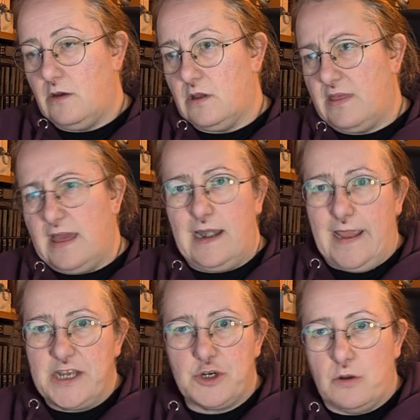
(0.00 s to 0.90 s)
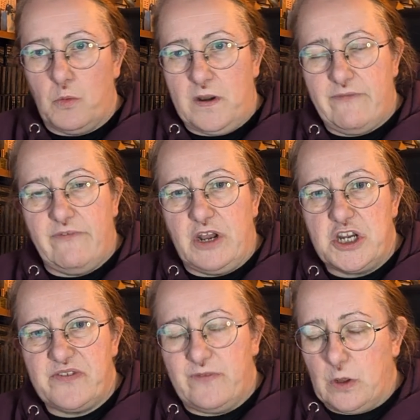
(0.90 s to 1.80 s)
a look at that later on when I've
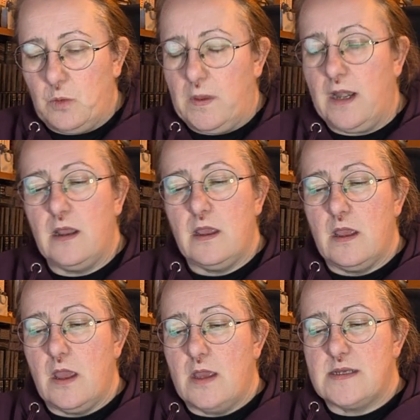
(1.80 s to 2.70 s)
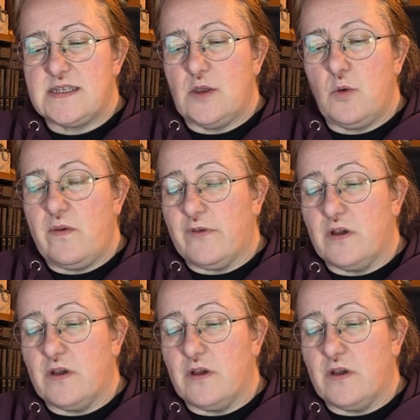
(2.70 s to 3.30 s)
finished filming. So